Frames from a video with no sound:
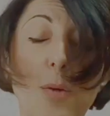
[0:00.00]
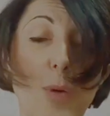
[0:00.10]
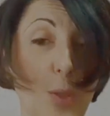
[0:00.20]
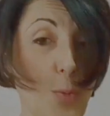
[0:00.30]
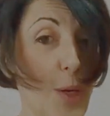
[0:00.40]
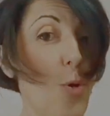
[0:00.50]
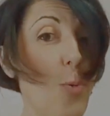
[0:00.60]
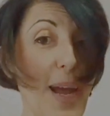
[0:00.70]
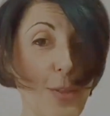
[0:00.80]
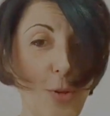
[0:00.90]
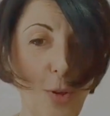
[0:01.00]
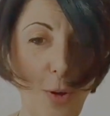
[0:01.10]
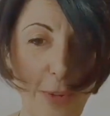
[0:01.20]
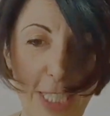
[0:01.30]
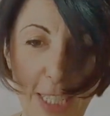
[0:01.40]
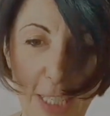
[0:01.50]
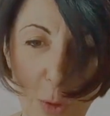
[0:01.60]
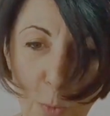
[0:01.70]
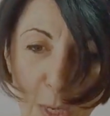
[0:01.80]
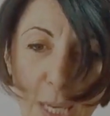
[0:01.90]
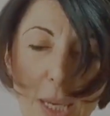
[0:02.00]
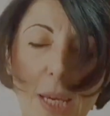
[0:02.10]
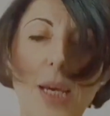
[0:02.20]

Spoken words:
Once we go back to the office next week,